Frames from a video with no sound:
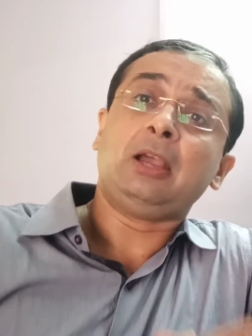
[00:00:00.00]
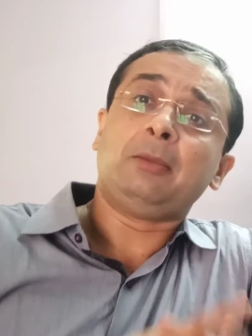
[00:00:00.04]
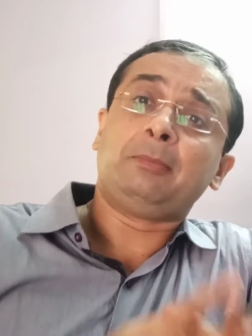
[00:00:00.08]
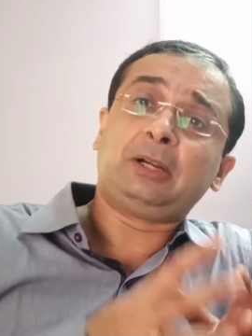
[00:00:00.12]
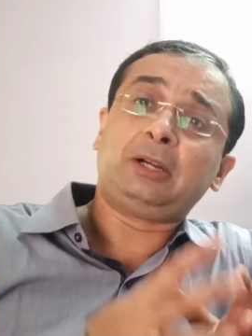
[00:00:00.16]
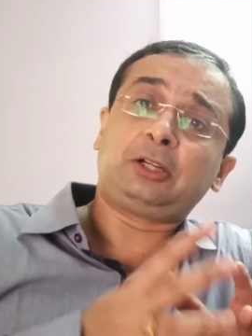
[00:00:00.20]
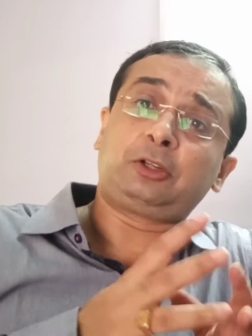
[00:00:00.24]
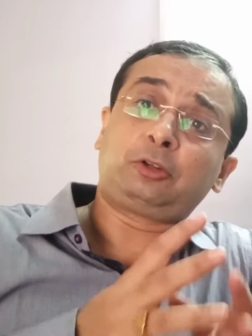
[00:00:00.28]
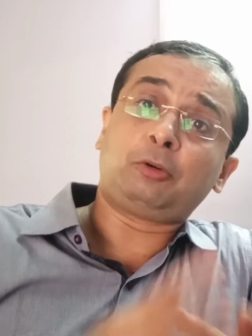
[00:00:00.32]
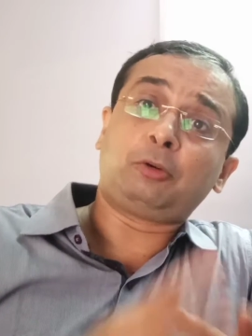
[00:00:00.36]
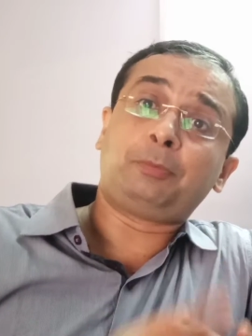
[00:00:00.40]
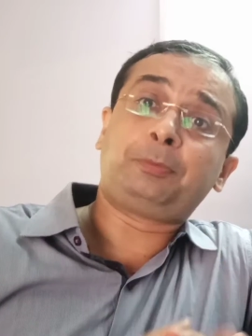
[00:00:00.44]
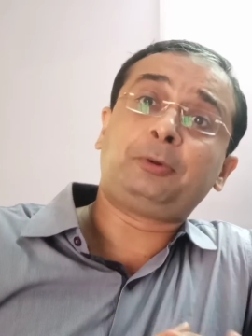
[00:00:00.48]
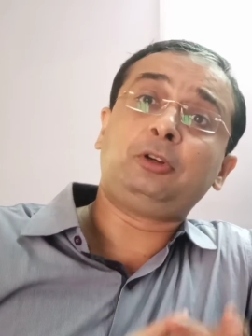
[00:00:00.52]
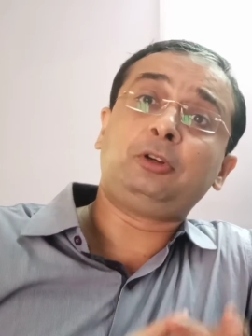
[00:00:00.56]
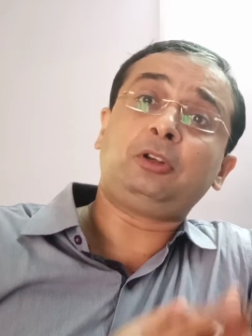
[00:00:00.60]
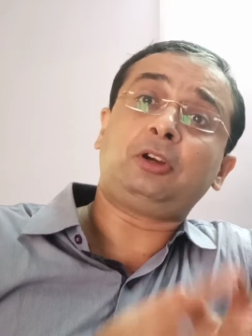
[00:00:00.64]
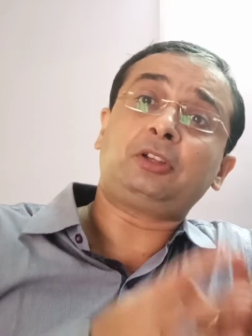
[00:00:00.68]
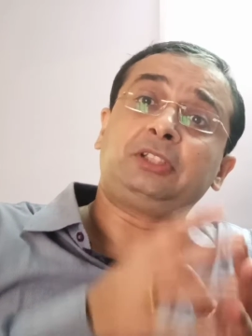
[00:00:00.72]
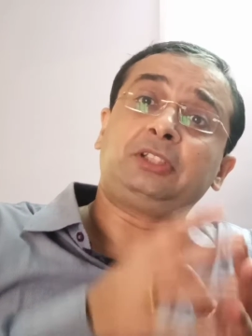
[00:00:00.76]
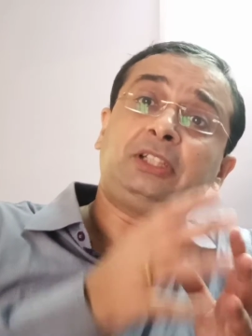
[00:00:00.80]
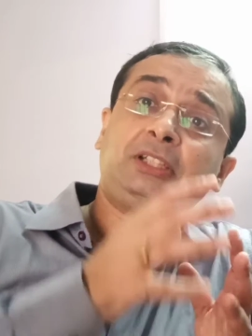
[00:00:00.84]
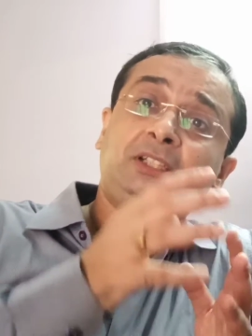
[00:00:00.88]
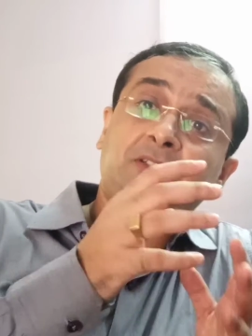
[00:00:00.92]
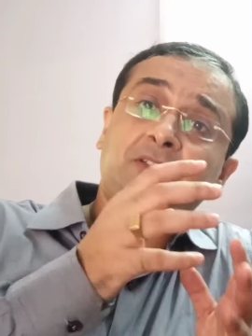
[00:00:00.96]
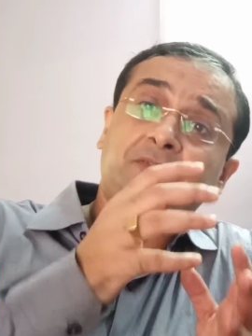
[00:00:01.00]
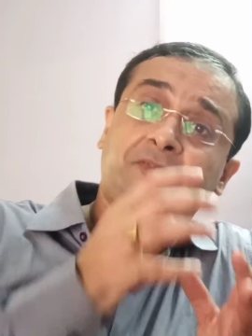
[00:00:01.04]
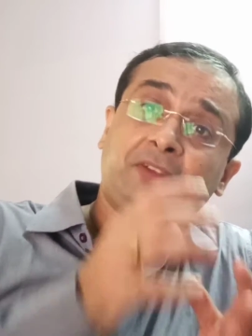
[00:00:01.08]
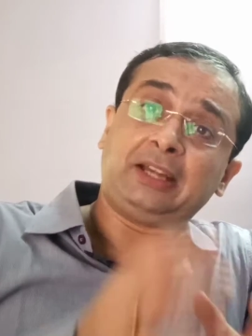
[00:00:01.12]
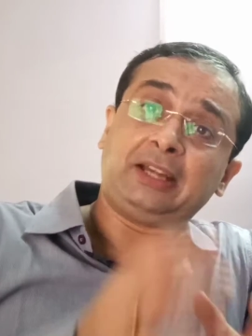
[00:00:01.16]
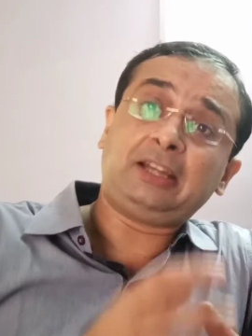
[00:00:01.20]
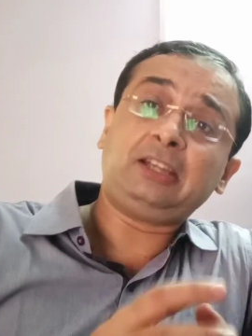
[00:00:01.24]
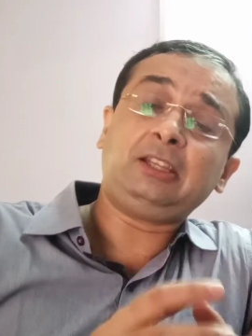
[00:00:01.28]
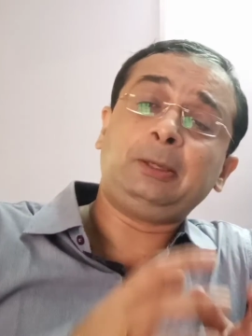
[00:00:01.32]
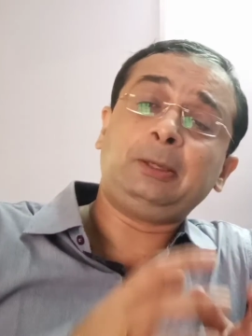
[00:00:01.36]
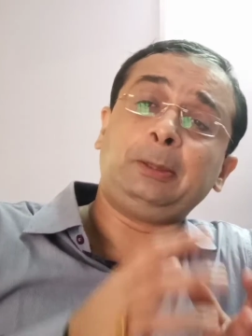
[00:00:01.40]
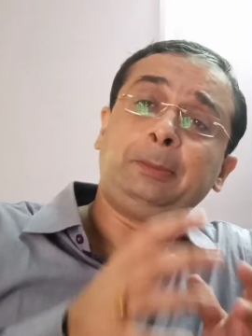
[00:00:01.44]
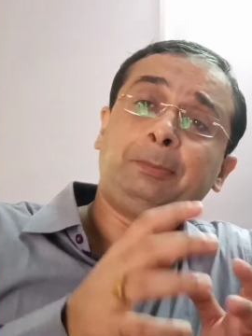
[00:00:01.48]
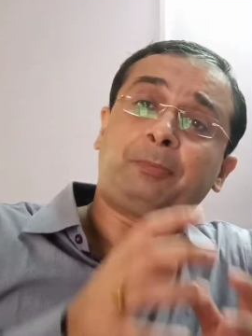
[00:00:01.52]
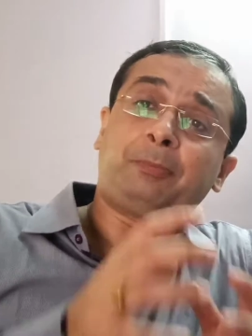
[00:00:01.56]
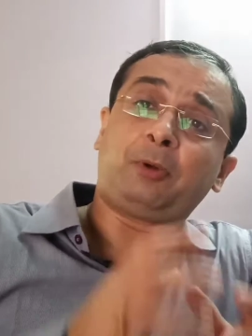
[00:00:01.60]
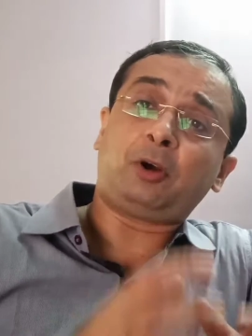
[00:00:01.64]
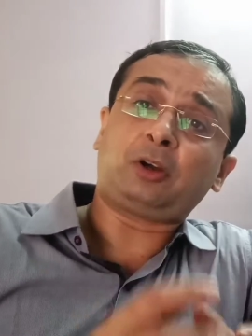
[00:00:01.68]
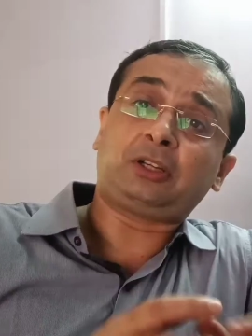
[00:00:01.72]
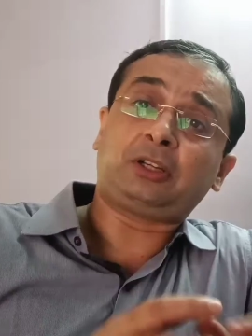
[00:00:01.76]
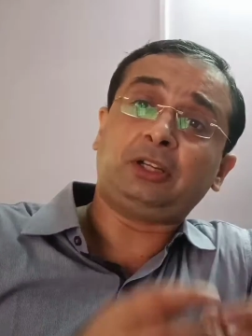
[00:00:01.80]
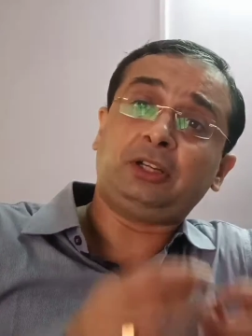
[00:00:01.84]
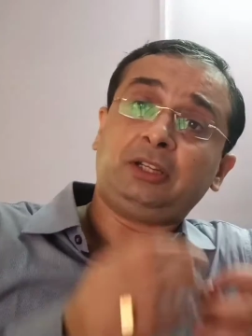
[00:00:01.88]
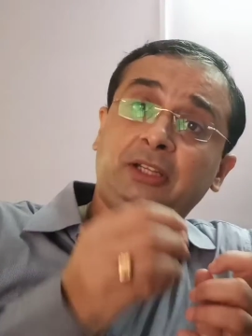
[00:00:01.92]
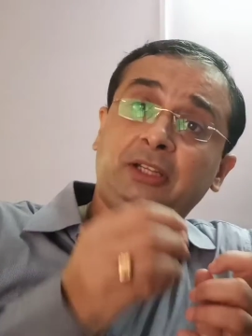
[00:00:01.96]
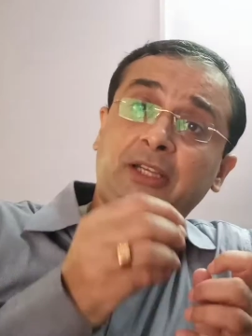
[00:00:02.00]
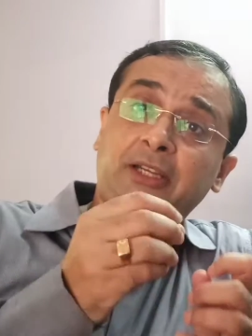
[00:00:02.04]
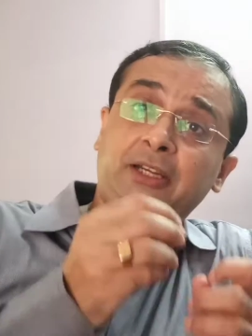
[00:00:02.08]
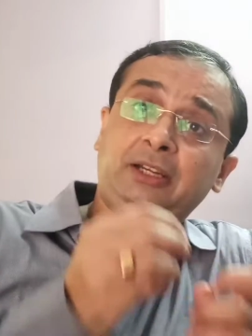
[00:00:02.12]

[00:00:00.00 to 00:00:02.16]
but topology is very important